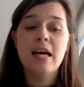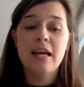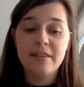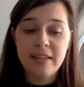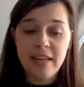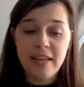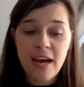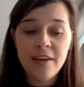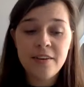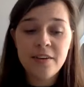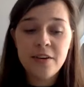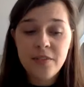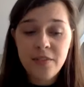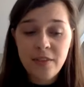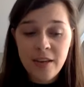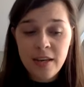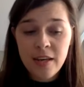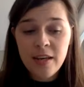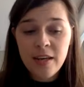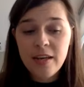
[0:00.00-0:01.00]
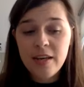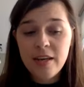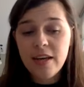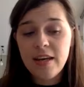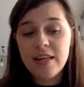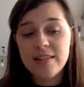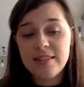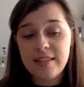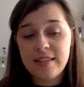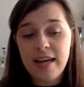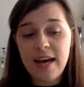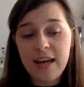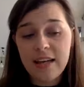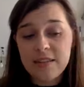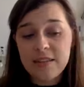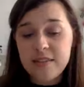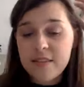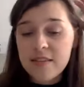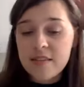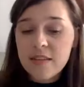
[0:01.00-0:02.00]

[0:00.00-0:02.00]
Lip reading: The other thing is that